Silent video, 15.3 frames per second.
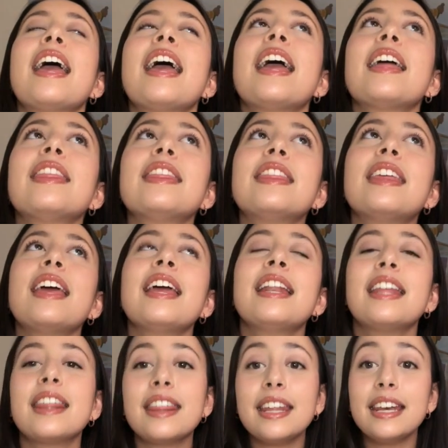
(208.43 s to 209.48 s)
And then
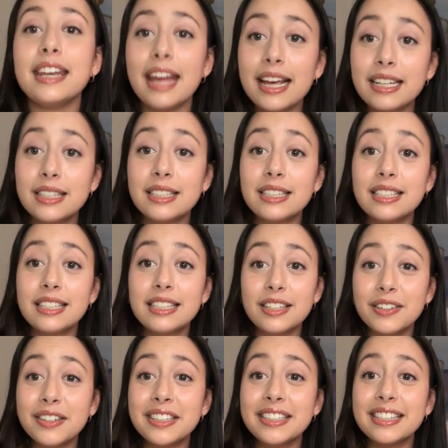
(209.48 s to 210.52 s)
the next
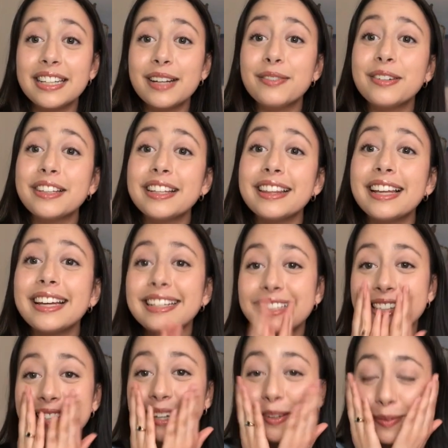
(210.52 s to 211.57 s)
series that I really liked
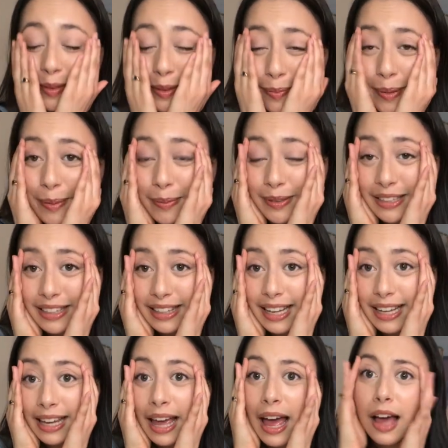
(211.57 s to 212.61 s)
that other people didn't like,
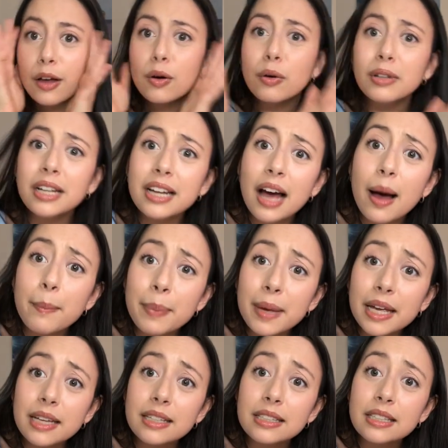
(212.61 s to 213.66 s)
Golden
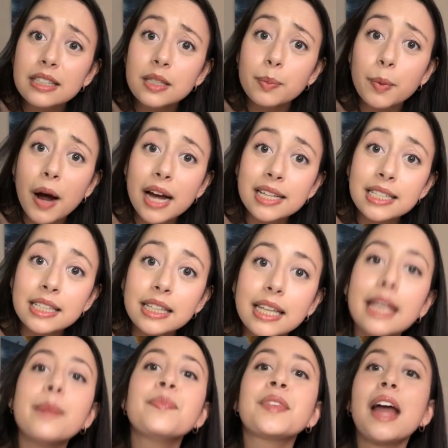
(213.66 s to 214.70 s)
Compass,
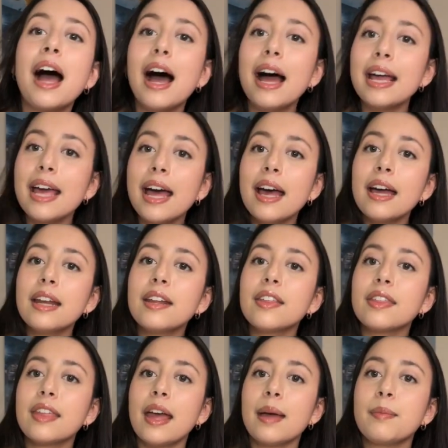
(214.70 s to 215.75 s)
surprisingly. I had
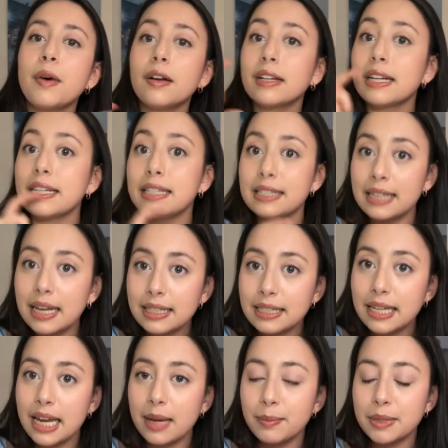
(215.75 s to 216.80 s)
them on cassette
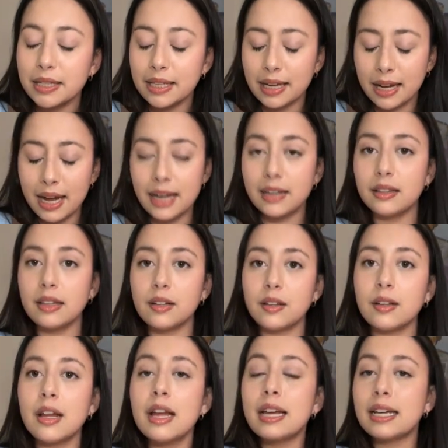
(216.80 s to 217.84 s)
tapes. Like, I had a
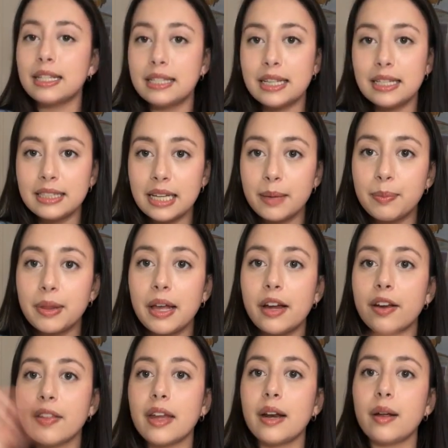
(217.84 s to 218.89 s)
little cassette tape
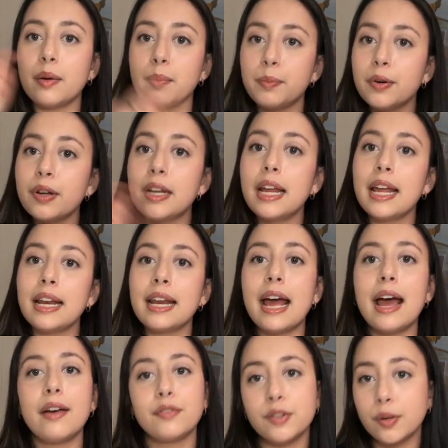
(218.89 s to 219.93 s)
player that I would put in
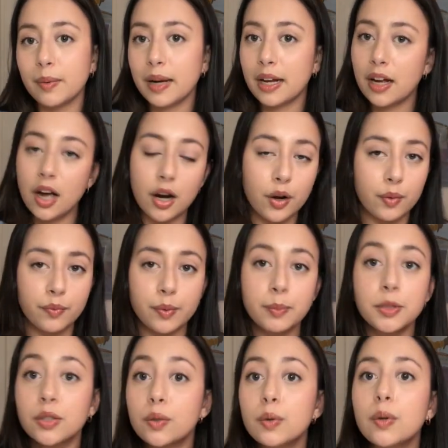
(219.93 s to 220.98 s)
after when I got home from
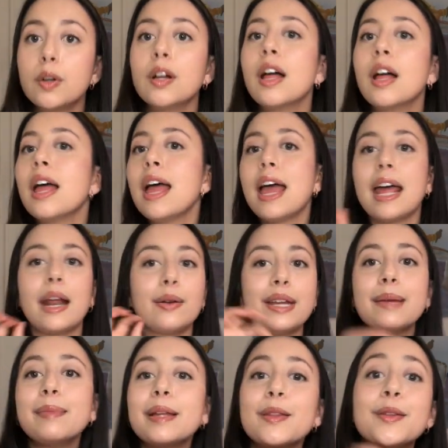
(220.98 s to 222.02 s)
school, and I'd
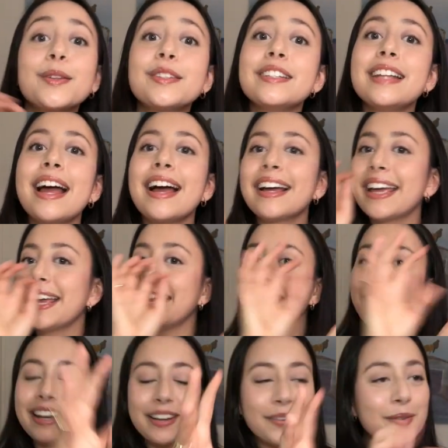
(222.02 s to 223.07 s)
eat my little snack
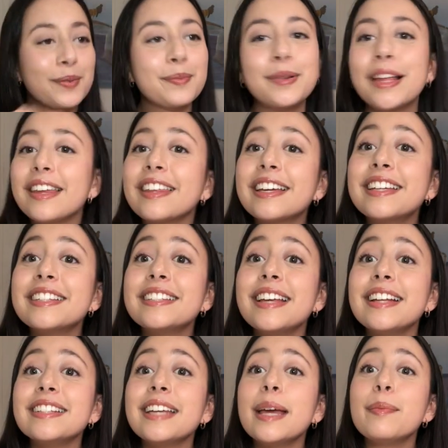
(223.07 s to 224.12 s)
and play the
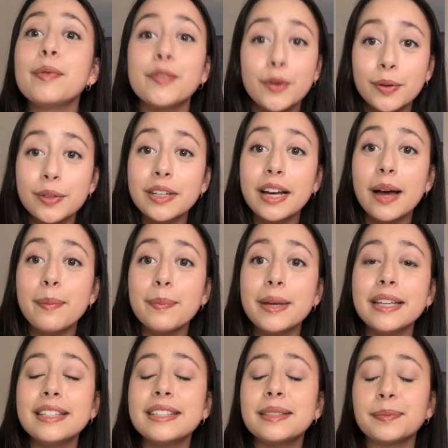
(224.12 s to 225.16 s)
cassette tape of Golden
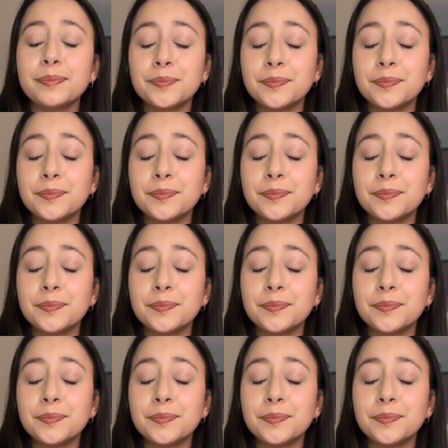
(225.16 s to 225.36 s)
Compass.